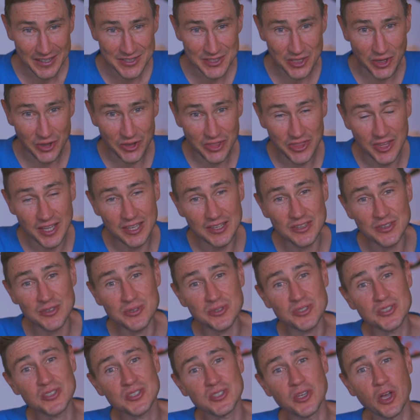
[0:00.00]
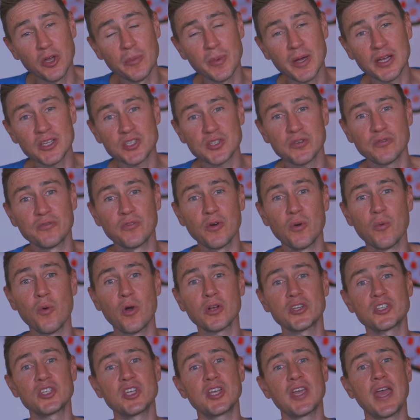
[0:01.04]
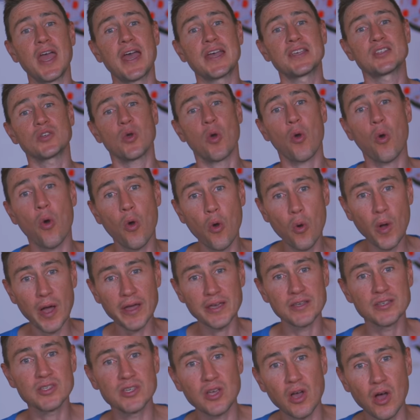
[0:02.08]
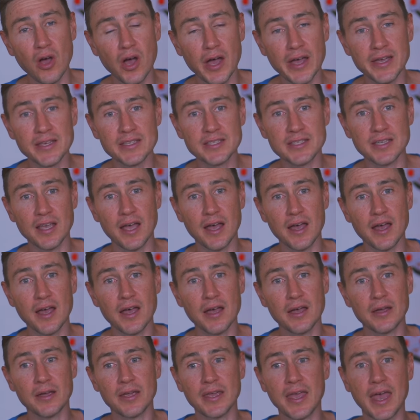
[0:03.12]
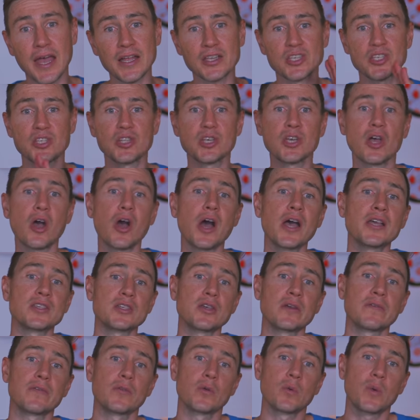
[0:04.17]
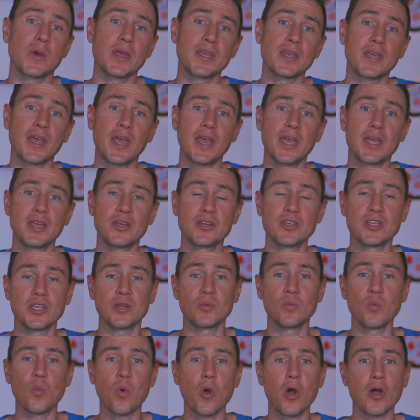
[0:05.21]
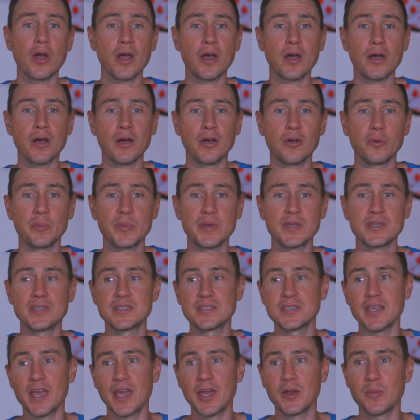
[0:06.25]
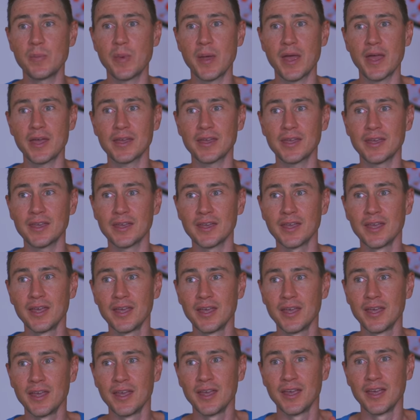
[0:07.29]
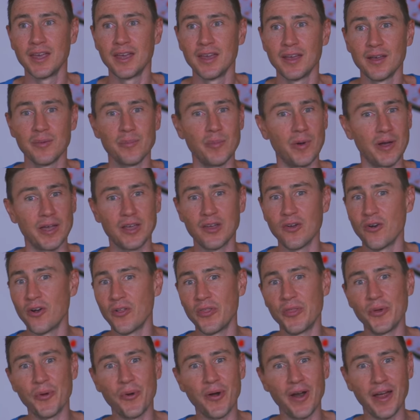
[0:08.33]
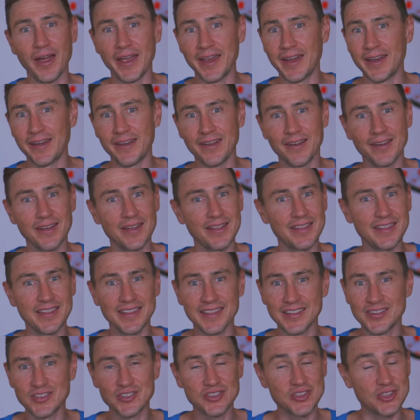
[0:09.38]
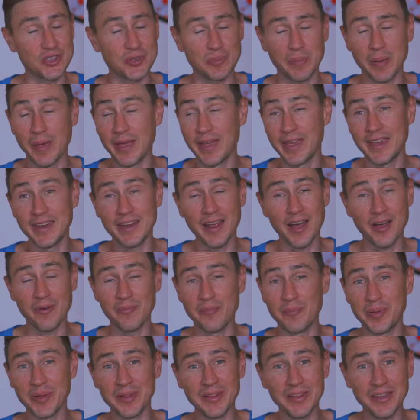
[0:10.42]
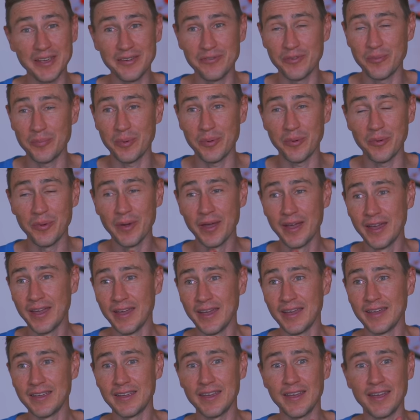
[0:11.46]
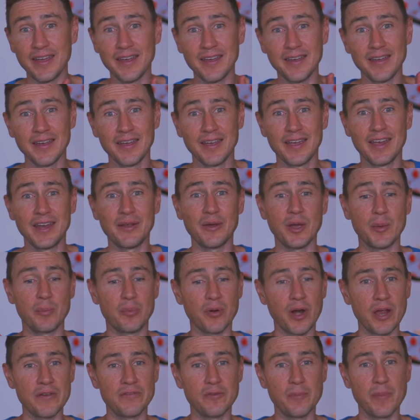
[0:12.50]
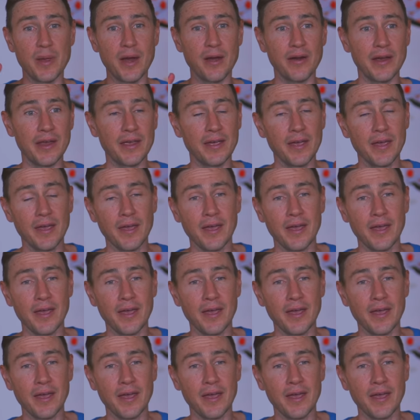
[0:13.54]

So thank you so much for watching. As always, guys, catch the guys over the weekend in Wagga. I'll be sandbagging. My God, the rain. It's just unbelievable. Yeah. Anyway, pray for Barry.